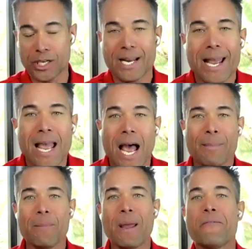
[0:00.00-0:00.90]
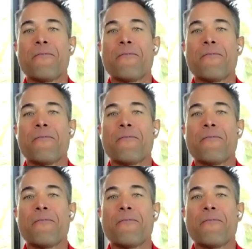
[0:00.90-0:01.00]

I mean, I made